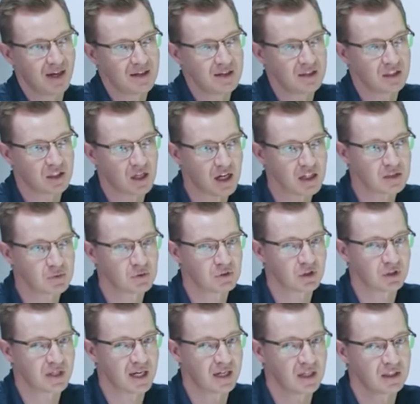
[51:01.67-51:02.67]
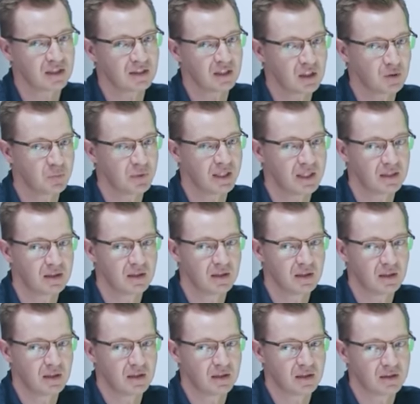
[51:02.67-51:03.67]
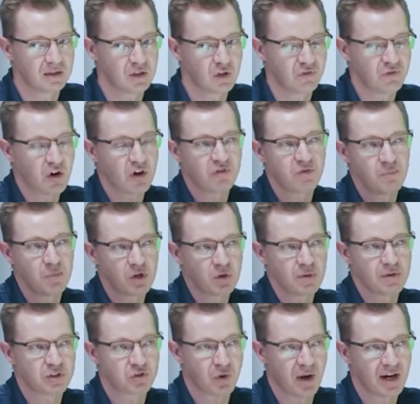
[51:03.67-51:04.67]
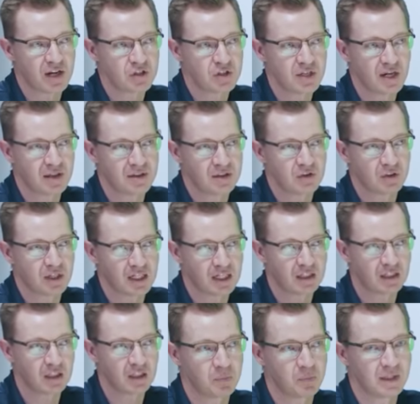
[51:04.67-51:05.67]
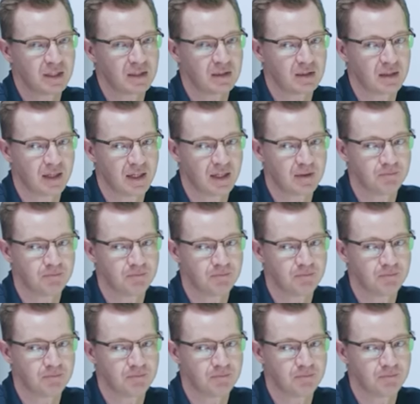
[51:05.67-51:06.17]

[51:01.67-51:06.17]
I think the customers are getting a little bit, they're very familiar with the strategy. I think they're little bit,